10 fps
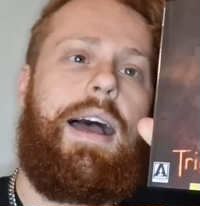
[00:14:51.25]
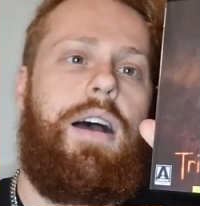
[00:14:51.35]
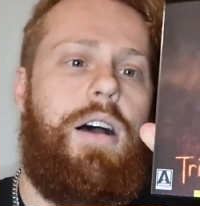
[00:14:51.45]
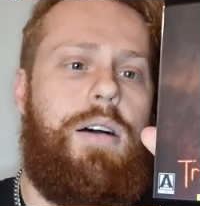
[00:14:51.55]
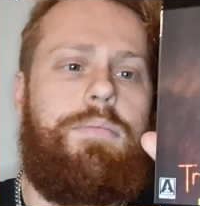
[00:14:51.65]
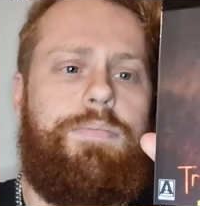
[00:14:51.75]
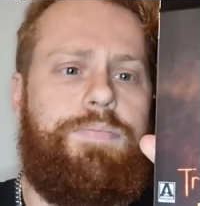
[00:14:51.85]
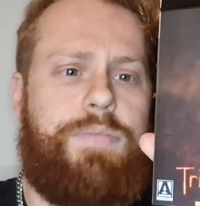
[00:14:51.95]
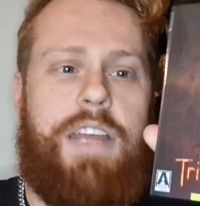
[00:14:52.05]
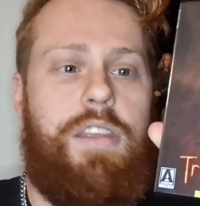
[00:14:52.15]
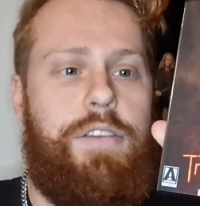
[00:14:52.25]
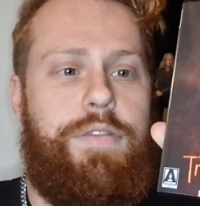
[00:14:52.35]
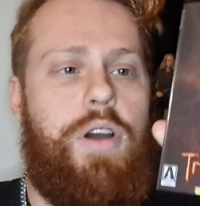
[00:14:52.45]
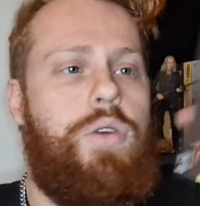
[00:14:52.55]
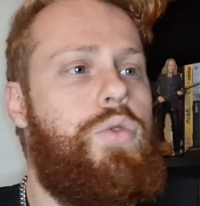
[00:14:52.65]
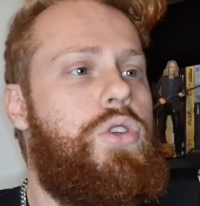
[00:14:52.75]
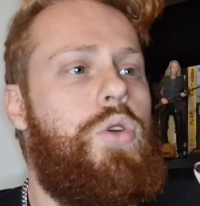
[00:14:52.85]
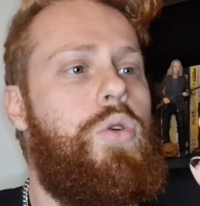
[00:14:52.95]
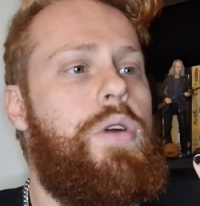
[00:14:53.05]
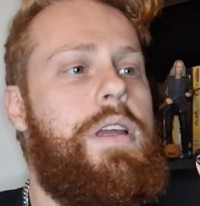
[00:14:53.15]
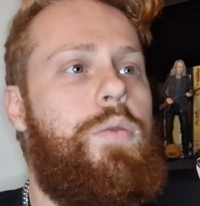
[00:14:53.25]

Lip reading: And then the final story,